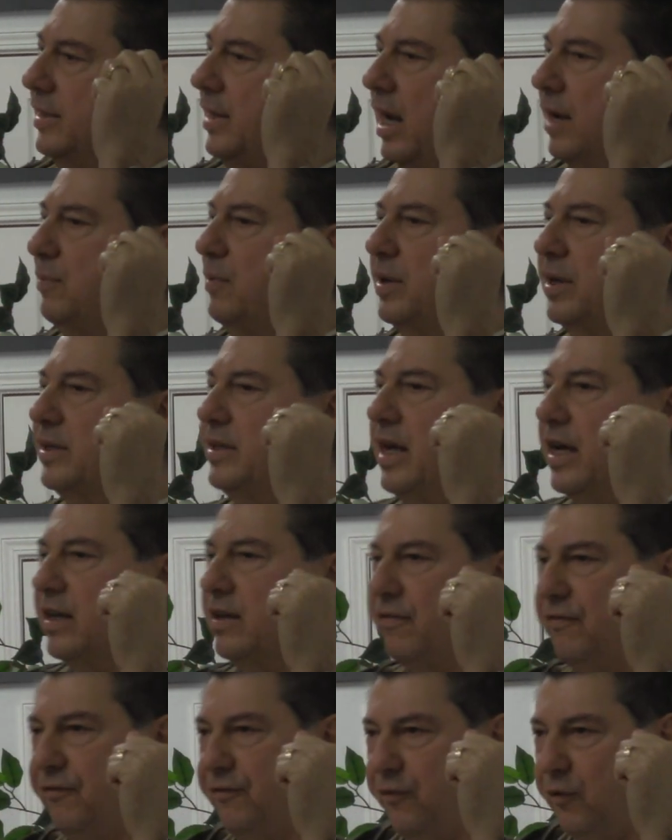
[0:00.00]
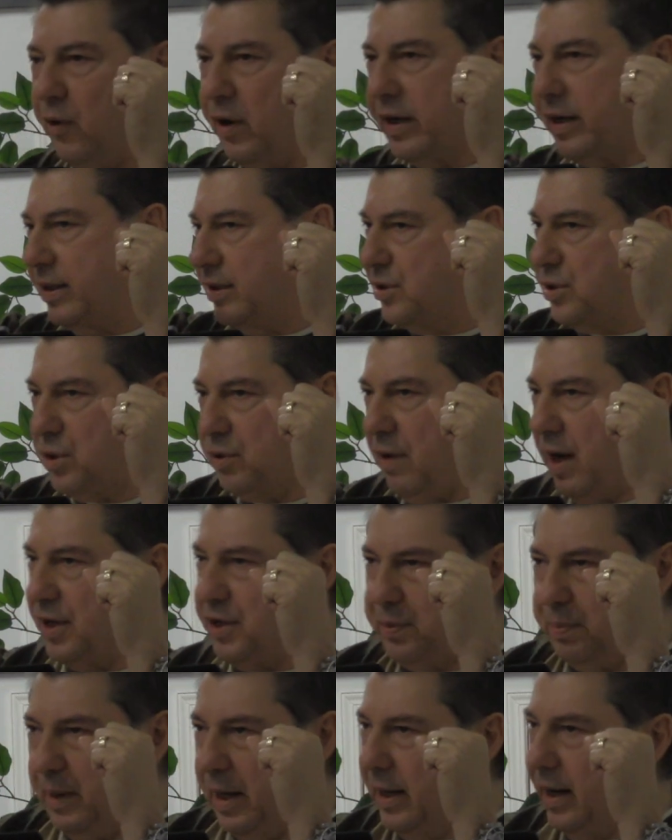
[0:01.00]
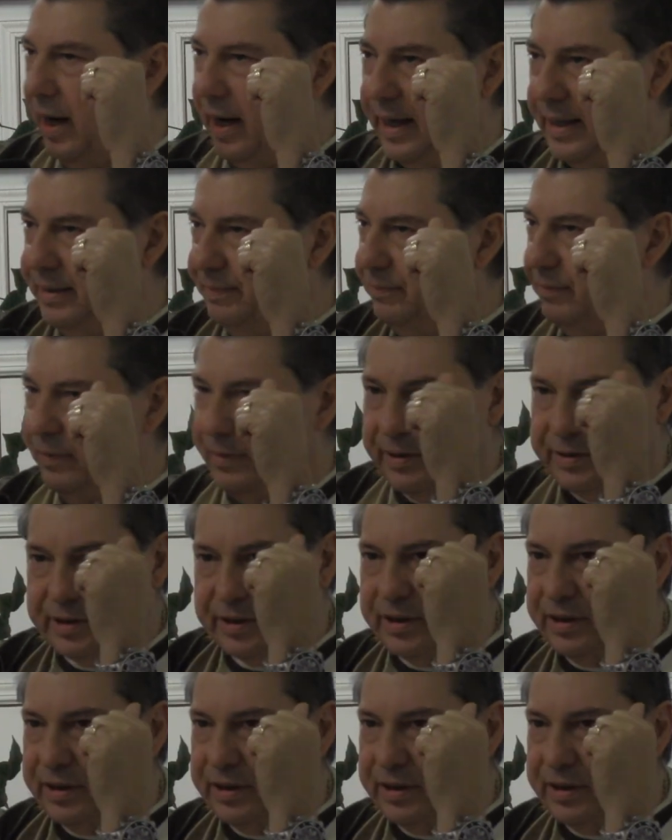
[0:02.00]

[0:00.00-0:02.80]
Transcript: I want to take a fork and scratch my eyeballs.